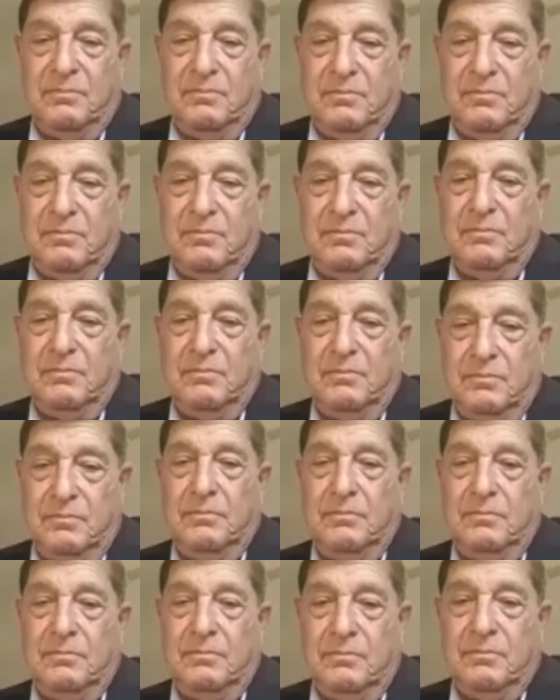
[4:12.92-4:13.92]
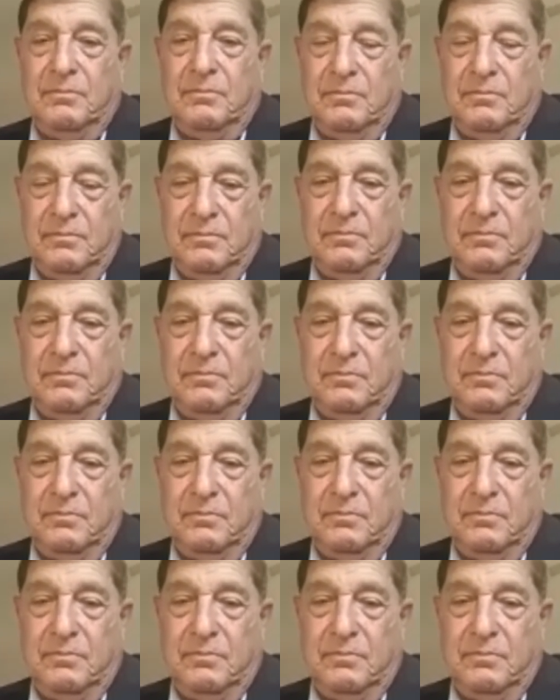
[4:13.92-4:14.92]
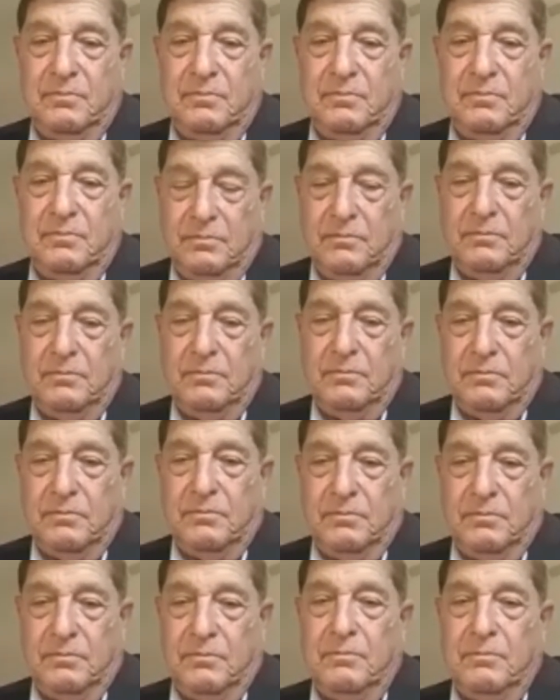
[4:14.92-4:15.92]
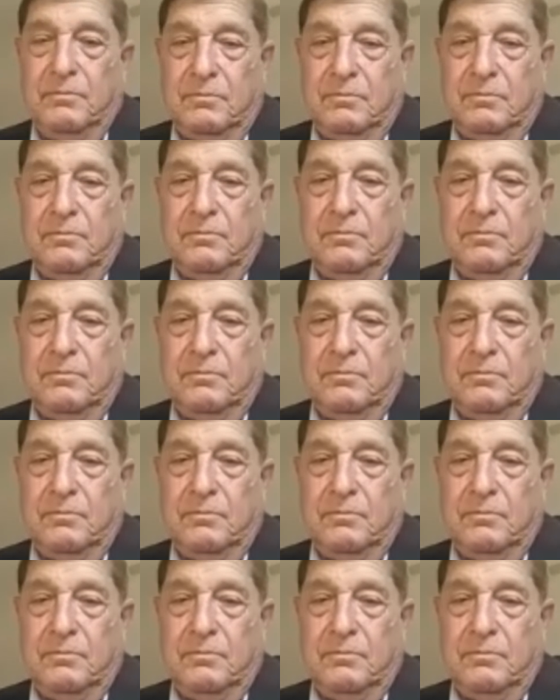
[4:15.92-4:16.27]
(not speaking)